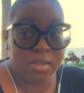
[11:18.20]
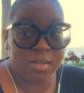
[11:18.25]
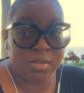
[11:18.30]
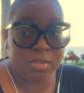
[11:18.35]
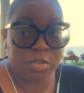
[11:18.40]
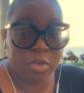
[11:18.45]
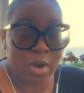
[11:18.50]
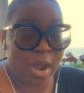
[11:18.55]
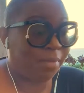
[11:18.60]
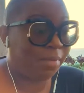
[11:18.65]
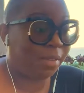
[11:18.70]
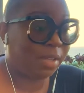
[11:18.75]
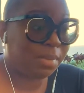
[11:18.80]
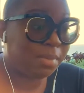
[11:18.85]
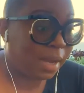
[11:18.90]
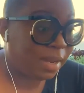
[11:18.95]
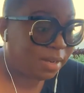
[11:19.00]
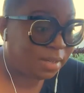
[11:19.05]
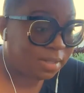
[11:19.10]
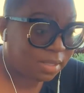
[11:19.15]
traveling
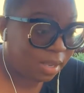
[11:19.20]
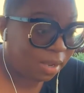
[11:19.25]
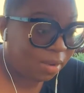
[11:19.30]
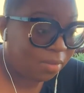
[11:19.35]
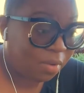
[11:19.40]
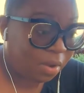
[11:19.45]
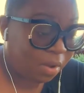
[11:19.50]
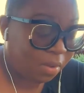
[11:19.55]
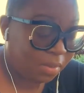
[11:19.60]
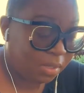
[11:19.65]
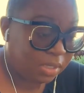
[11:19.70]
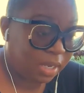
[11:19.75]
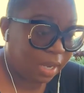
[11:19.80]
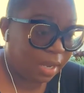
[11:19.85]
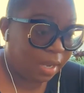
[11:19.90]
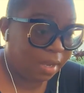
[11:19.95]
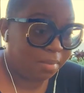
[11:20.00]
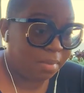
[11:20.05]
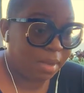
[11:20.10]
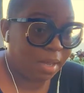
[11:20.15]
by yourself all the
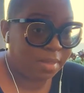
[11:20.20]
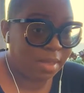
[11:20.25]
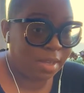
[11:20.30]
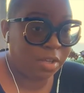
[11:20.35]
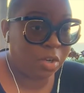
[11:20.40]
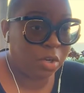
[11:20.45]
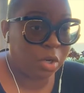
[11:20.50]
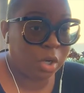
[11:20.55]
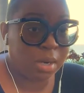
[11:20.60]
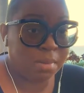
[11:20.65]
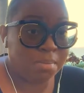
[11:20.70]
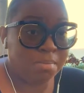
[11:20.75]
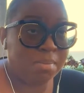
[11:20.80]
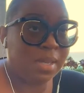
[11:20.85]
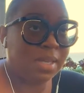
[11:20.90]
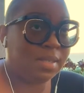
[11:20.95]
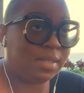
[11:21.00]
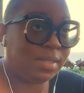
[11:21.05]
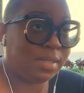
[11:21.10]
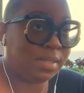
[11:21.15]
time and that you're going to
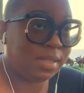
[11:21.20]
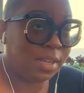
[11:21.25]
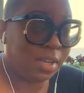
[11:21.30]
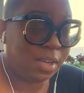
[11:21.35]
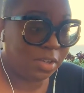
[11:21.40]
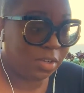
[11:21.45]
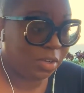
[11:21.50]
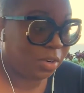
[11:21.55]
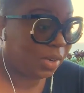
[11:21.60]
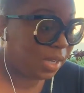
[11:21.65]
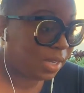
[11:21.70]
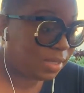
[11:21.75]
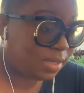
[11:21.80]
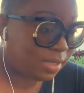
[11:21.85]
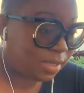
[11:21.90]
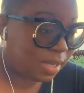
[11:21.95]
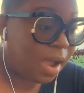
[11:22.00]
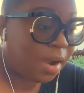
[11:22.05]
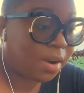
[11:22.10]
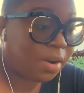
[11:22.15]
miss your kids'
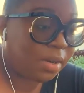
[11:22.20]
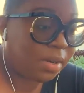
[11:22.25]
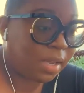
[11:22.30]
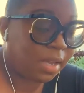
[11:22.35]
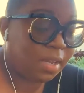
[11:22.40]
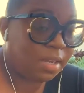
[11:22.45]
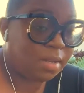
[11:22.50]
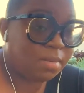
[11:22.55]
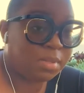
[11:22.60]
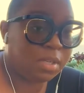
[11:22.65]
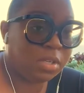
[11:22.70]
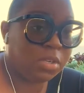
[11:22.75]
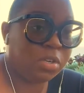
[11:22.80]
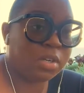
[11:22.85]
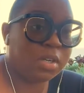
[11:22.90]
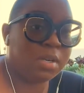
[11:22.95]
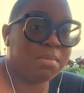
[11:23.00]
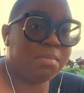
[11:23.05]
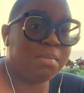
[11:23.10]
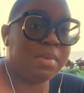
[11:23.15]
soccer games and you're
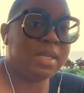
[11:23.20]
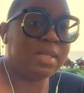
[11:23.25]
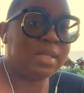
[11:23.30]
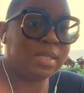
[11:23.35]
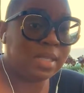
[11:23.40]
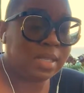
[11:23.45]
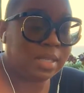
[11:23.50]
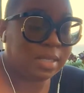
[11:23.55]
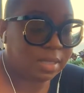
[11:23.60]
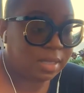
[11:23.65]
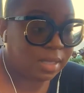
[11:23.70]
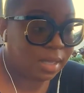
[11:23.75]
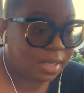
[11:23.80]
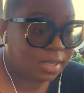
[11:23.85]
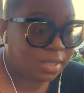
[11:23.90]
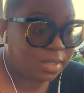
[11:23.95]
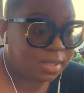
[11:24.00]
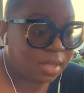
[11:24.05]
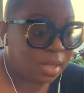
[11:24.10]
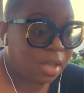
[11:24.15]
going to miss these
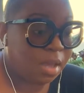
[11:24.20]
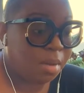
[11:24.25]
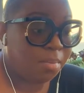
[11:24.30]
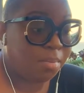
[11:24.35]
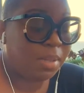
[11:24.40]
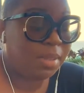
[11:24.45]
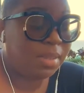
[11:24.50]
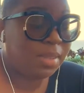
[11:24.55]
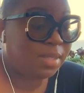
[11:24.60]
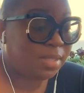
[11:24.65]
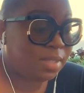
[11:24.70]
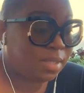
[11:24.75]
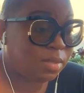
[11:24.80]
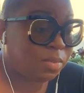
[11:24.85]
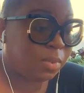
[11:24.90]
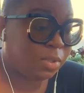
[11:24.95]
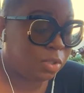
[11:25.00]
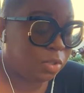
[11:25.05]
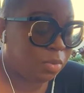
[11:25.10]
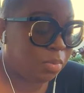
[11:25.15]
things. But this is
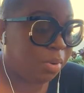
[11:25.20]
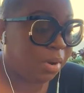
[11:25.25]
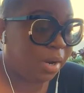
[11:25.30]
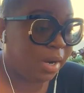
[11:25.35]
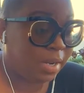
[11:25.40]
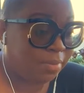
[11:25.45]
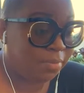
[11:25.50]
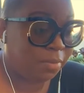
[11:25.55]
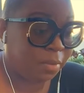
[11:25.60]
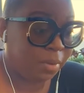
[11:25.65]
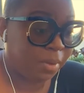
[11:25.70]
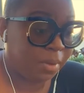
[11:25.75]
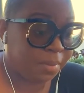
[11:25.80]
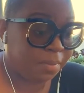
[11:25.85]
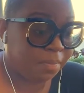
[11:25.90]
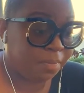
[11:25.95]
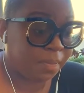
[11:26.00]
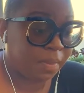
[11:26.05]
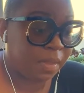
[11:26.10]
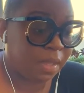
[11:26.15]
what you prayed for.
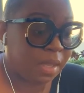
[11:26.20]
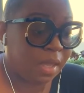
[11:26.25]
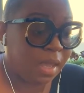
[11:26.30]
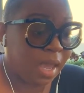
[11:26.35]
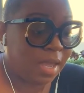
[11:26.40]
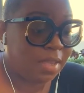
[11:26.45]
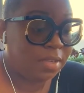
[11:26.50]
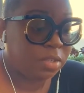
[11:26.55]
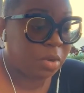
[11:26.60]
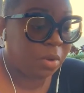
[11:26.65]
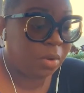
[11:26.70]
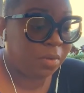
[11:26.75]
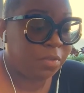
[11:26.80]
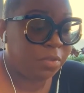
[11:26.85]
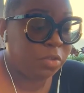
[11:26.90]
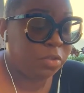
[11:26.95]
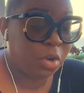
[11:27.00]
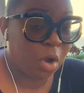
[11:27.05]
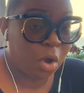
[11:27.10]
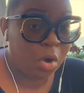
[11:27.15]
And so if
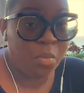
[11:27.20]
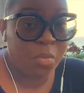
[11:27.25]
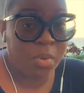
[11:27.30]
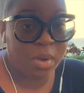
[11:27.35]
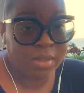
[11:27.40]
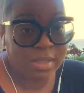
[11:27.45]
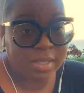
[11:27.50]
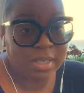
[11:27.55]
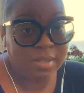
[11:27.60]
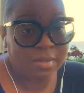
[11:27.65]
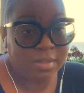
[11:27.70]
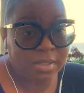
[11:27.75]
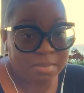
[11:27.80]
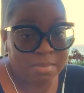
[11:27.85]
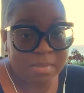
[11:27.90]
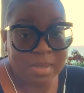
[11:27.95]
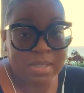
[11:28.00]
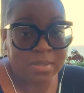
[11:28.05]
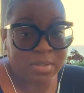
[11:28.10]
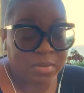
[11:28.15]
you don't want to
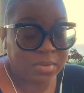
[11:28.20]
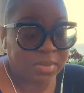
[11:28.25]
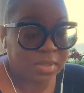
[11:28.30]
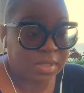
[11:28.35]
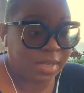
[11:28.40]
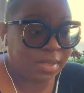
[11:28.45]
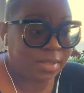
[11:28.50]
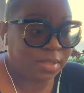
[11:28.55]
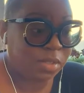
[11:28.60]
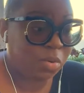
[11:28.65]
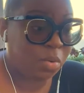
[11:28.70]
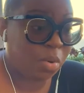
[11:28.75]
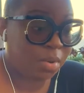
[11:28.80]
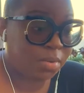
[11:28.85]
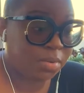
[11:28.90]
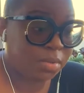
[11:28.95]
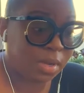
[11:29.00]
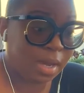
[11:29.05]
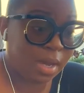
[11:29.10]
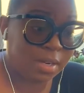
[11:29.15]
miss those things, you
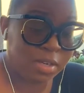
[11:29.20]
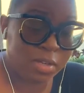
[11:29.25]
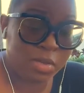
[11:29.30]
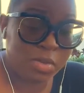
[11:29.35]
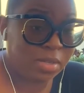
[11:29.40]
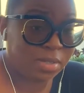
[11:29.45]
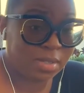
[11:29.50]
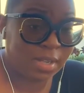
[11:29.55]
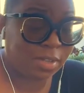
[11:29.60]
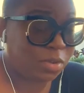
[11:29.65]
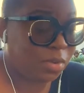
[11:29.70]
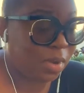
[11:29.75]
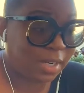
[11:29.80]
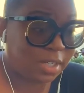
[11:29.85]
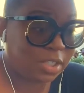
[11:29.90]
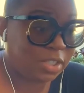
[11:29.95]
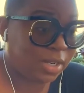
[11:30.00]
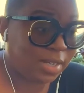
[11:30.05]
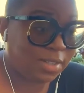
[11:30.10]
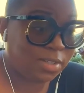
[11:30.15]
also he's like, you got to
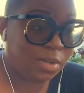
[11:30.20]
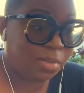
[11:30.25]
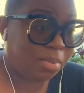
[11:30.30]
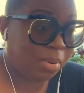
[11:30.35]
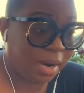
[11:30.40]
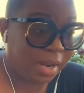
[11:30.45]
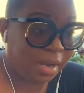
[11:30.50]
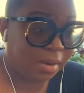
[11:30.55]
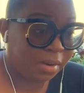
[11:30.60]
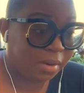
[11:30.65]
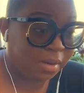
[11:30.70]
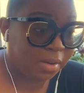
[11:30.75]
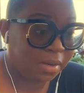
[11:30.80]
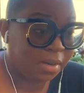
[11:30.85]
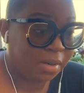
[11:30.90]
change your prayer.